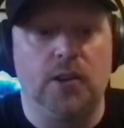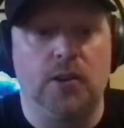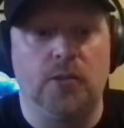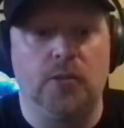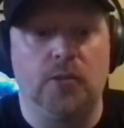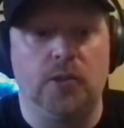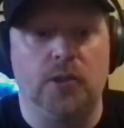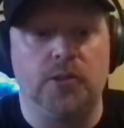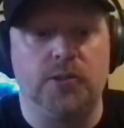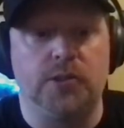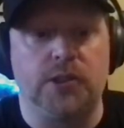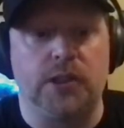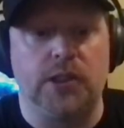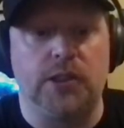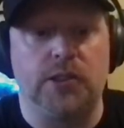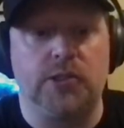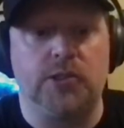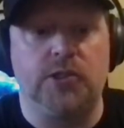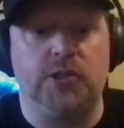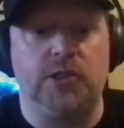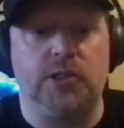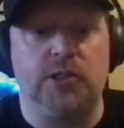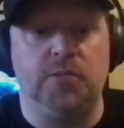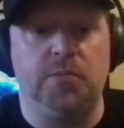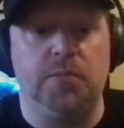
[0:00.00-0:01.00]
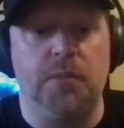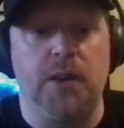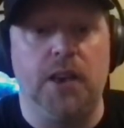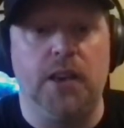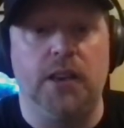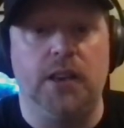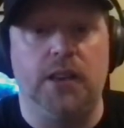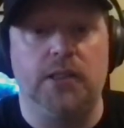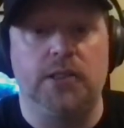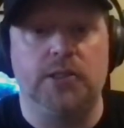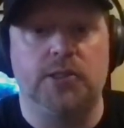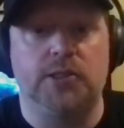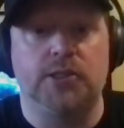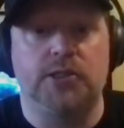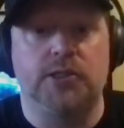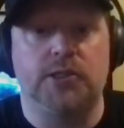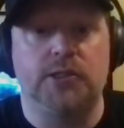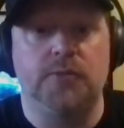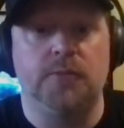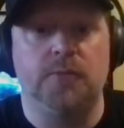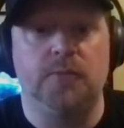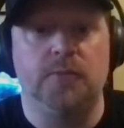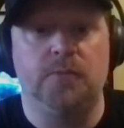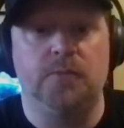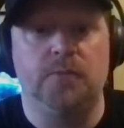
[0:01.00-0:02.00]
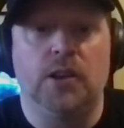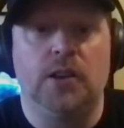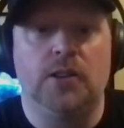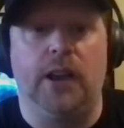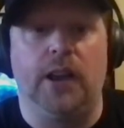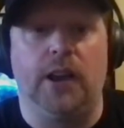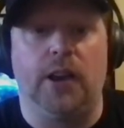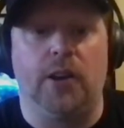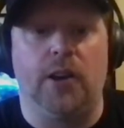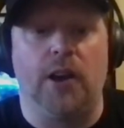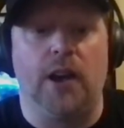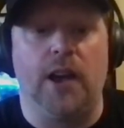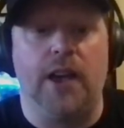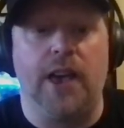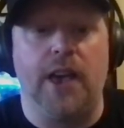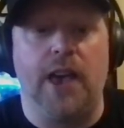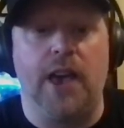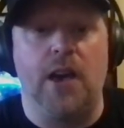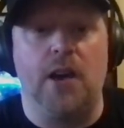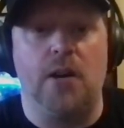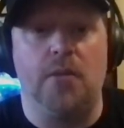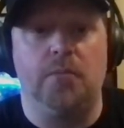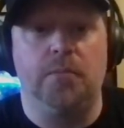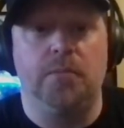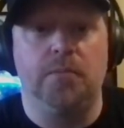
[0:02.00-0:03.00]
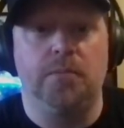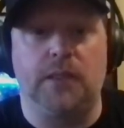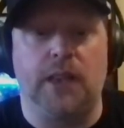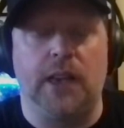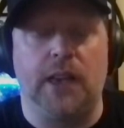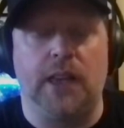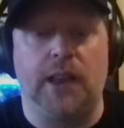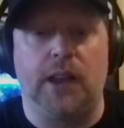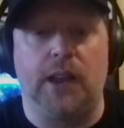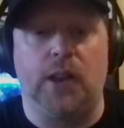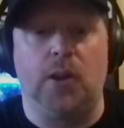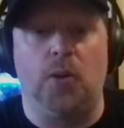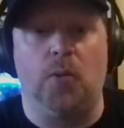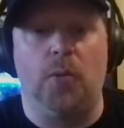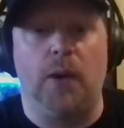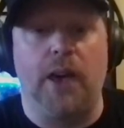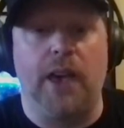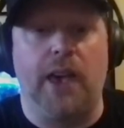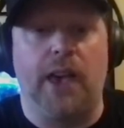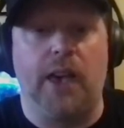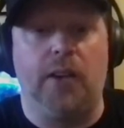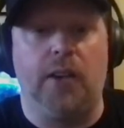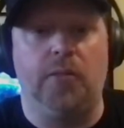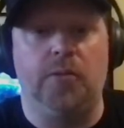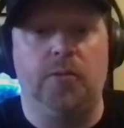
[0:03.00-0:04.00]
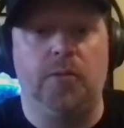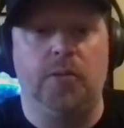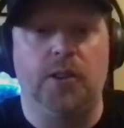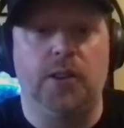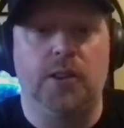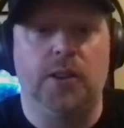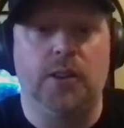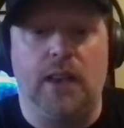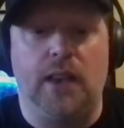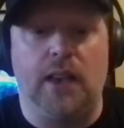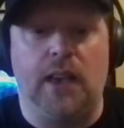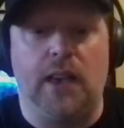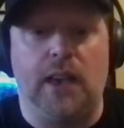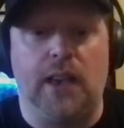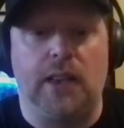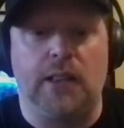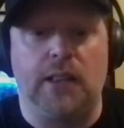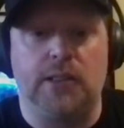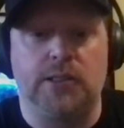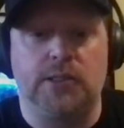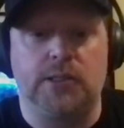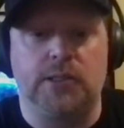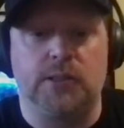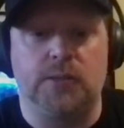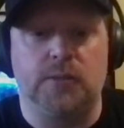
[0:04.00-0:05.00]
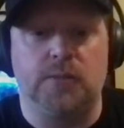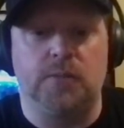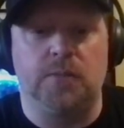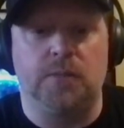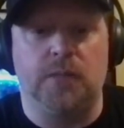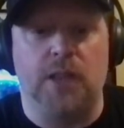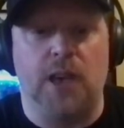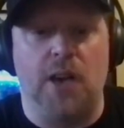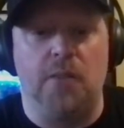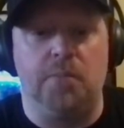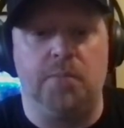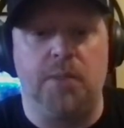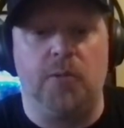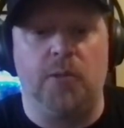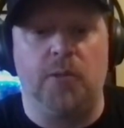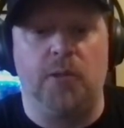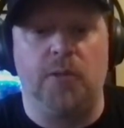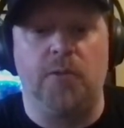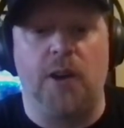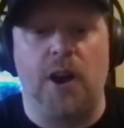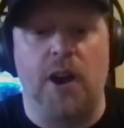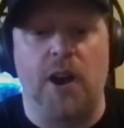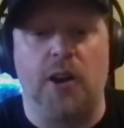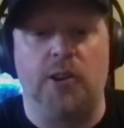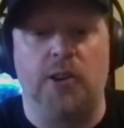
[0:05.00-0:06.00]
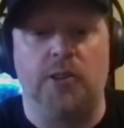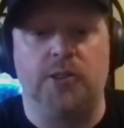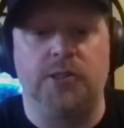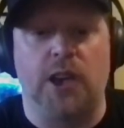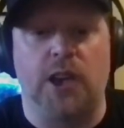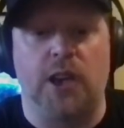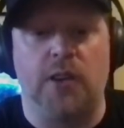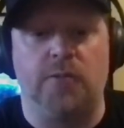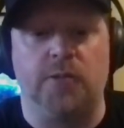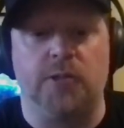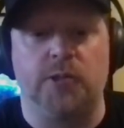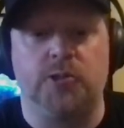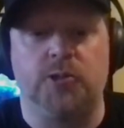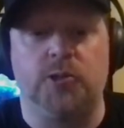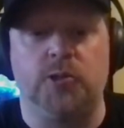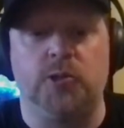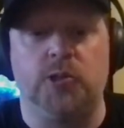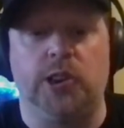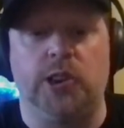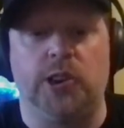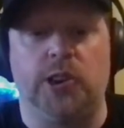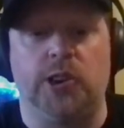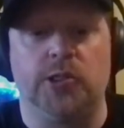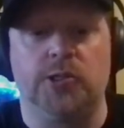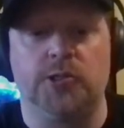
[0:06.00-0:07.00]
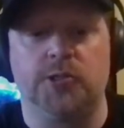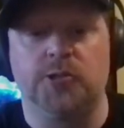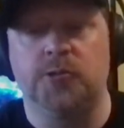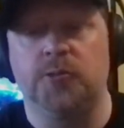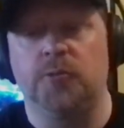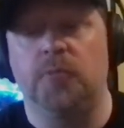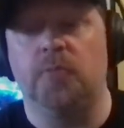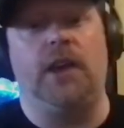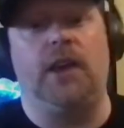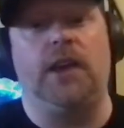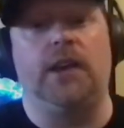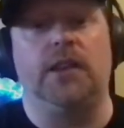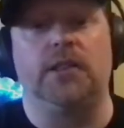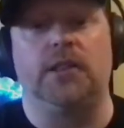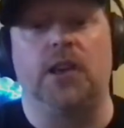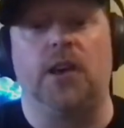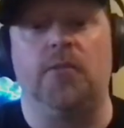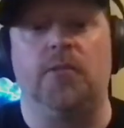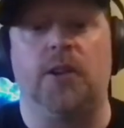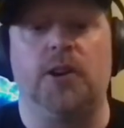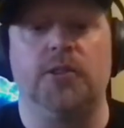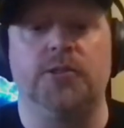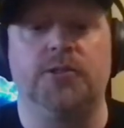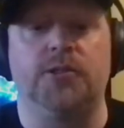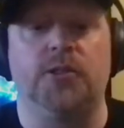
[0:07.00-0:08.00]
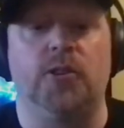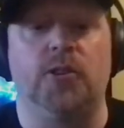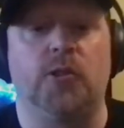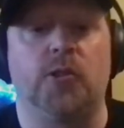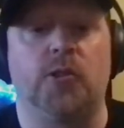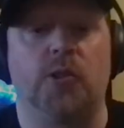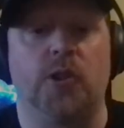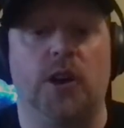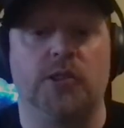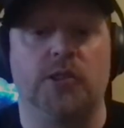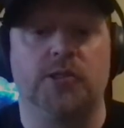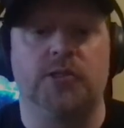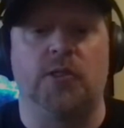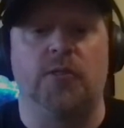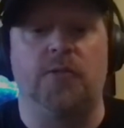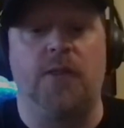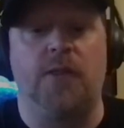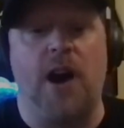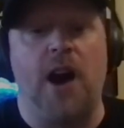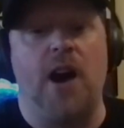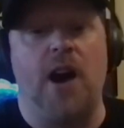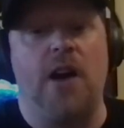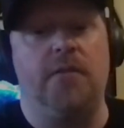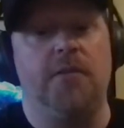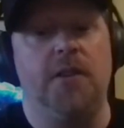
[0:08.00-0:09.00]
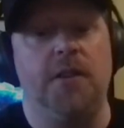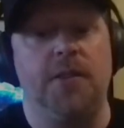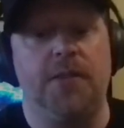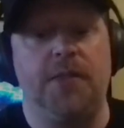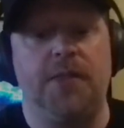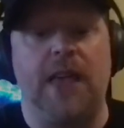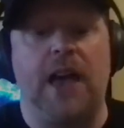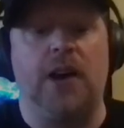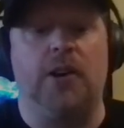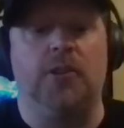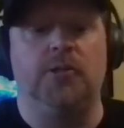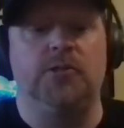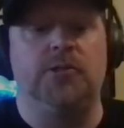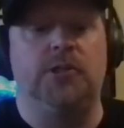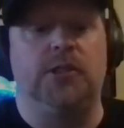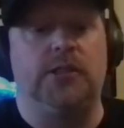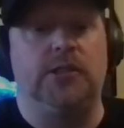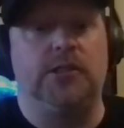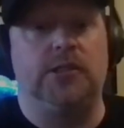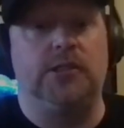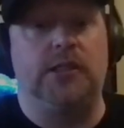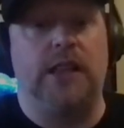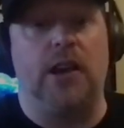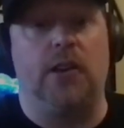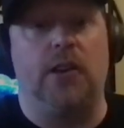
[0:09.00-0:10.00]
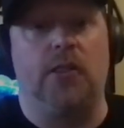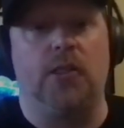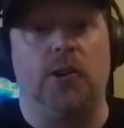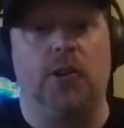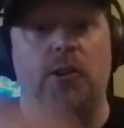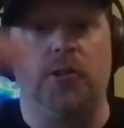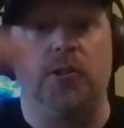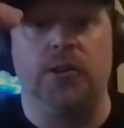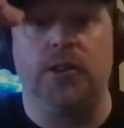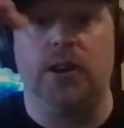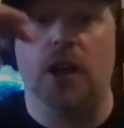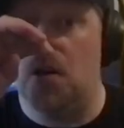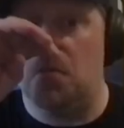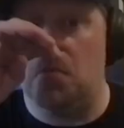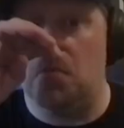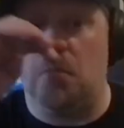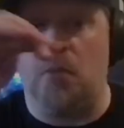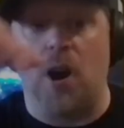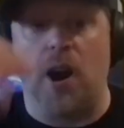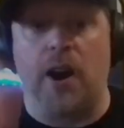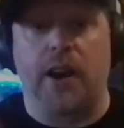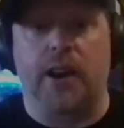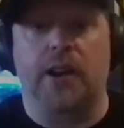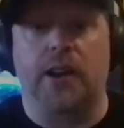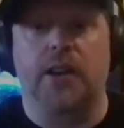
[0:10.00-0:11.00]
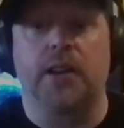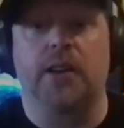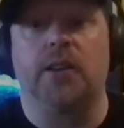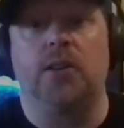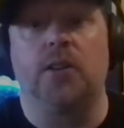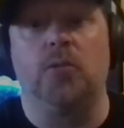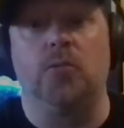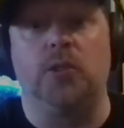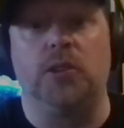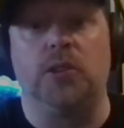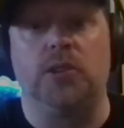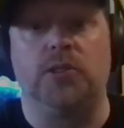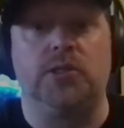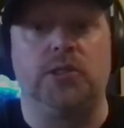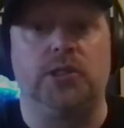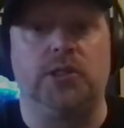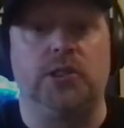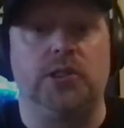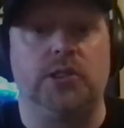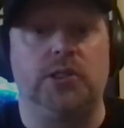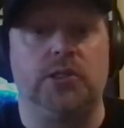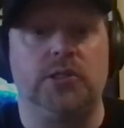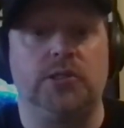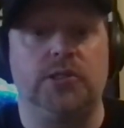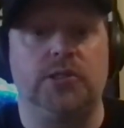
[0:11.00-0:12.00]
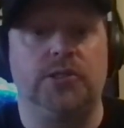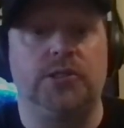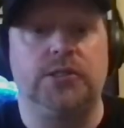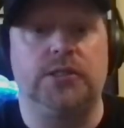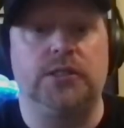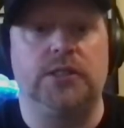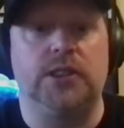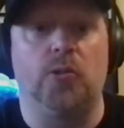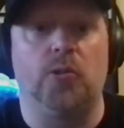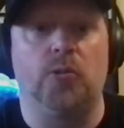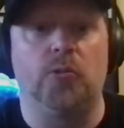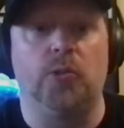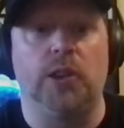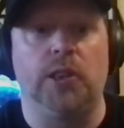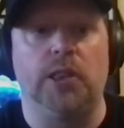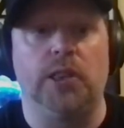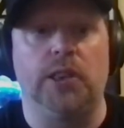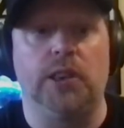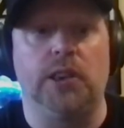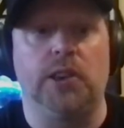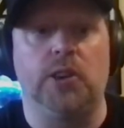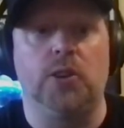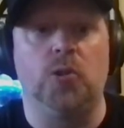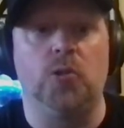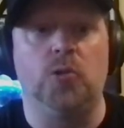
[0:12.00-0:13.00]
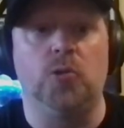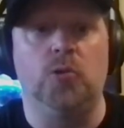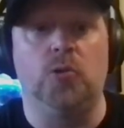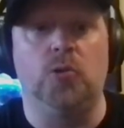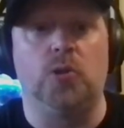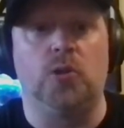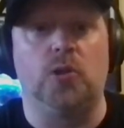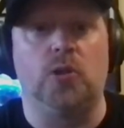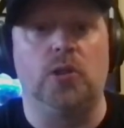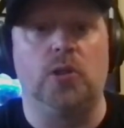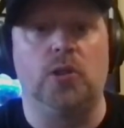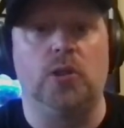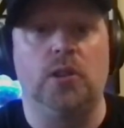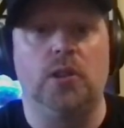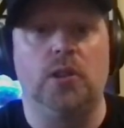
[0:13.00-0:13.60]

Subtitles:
Where's it? Achievements. Here I am getting a wave, and I've been with Fireside for 2 years, and I've also crossed the 5,000 download mark, which is really cool.